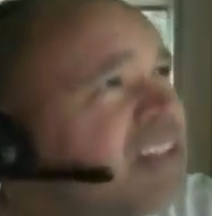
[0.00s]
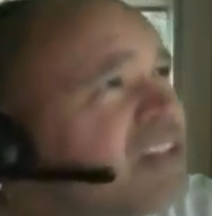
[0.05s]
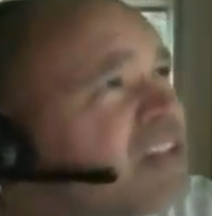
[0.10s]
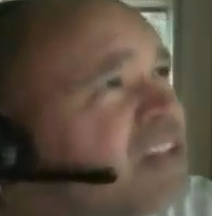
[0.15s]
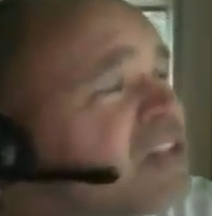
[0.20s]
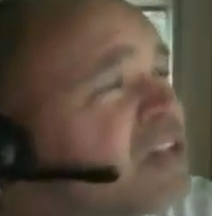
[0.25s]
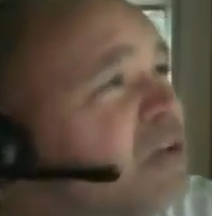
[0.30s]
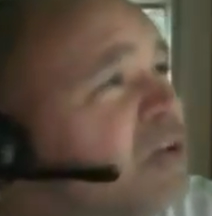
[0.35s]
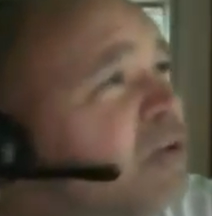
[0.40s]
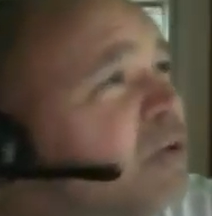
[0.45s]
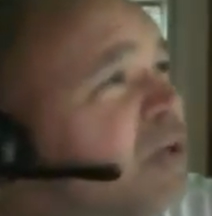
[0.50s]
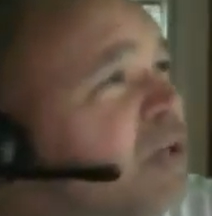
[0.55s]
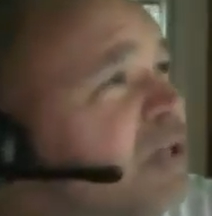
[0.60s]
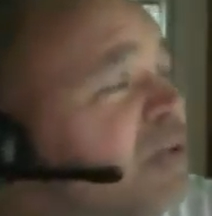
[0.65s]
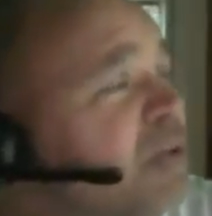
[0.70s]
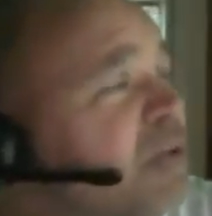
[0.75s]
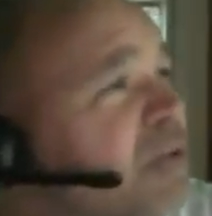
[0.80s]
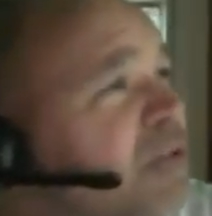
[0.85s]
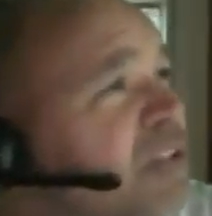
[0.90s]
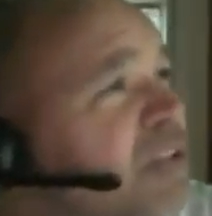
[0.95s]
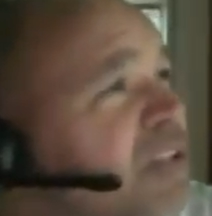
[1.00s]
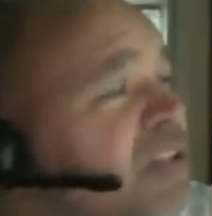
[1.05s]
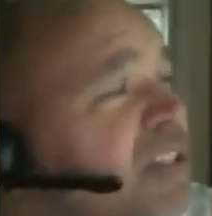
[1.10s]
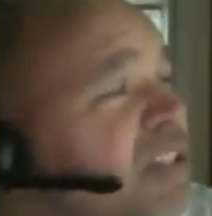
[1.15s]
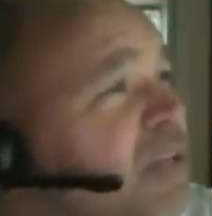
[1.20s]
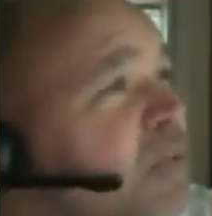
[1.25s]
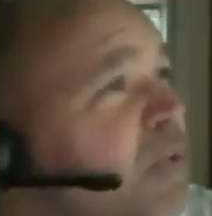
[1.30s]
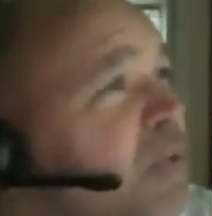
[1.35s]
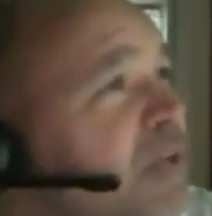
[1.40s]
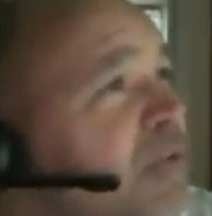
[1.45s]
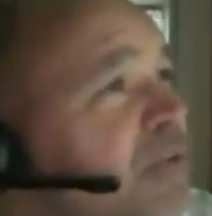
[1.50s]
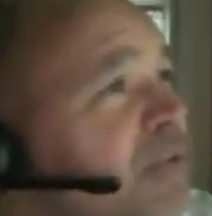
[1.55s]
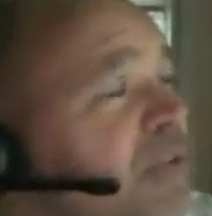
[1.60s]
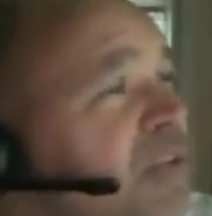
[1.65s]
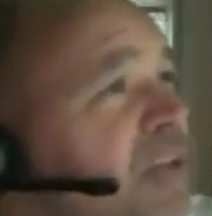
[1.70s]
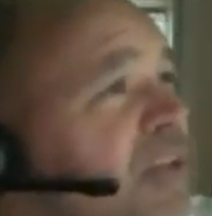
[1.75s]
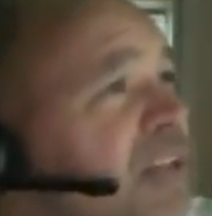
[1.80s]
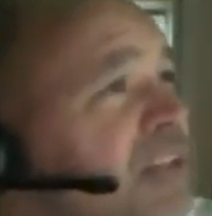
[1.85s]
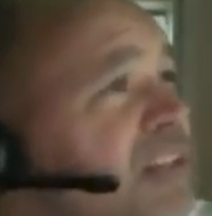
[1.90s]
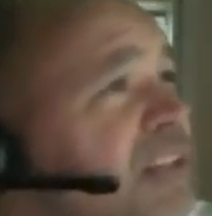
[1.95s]
So I was going to say one other
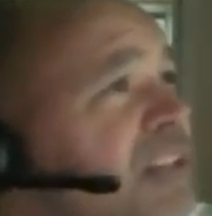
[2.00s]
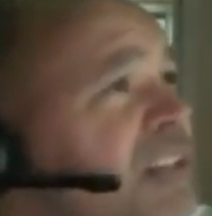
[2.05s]
thing.